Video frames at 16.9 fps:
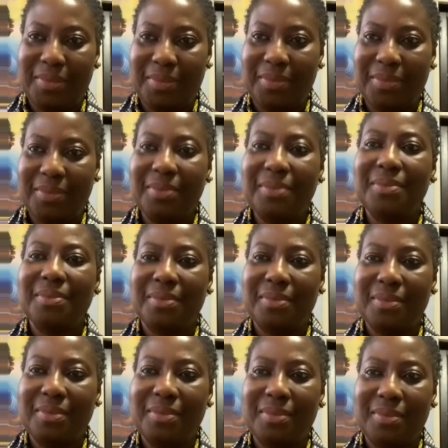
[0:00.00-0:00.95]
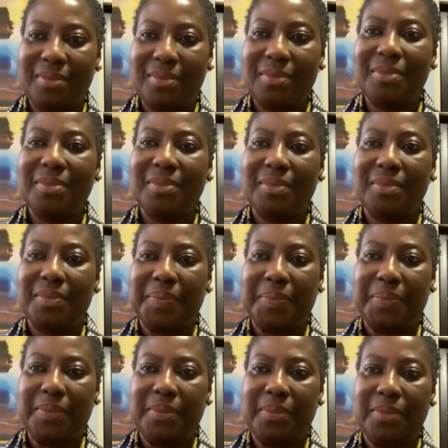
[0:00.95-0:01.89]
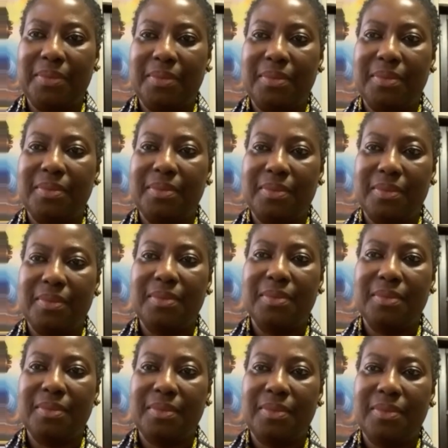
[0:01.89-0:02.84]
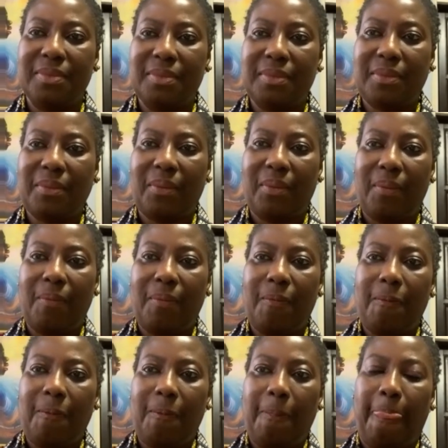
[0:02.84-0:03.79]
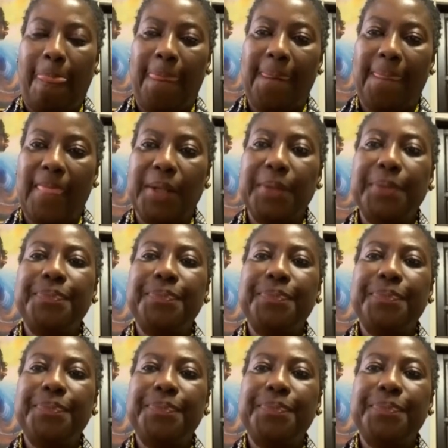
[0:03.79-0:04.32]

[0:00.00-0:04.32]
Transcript: This person isn't speaking.